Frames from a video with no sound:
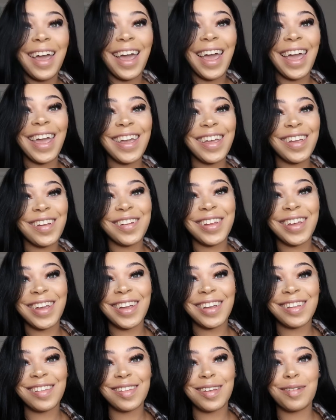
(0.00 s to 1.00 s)
Hey
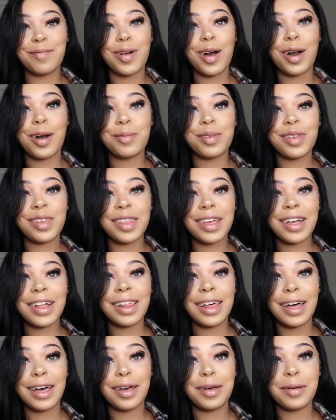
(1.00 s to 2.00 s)
cuties, and welcome to the
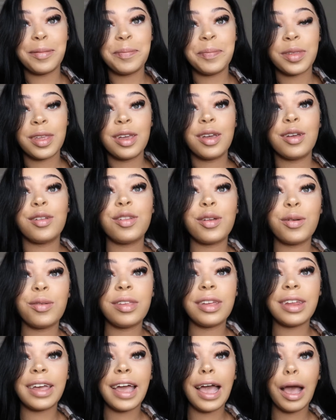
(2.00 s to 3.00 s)
club. So
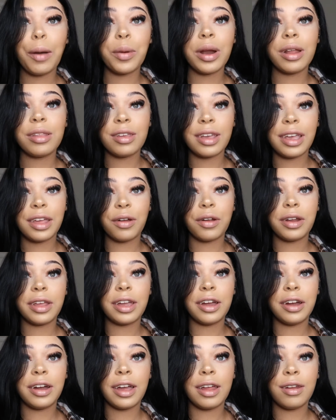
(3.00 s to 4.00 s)
today I wanted to get on
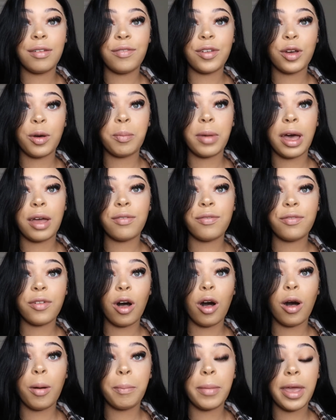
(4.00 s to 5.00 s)
here and film my
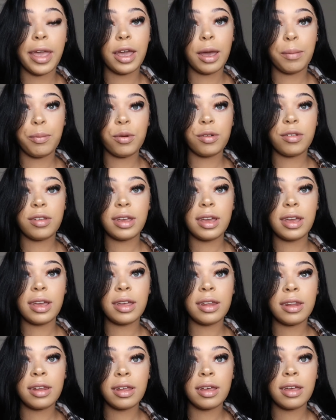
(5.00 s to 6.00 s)
fall makeup
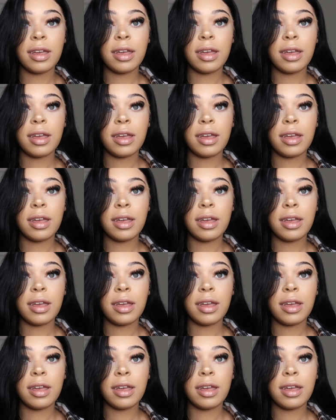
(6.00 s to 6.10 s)
routine.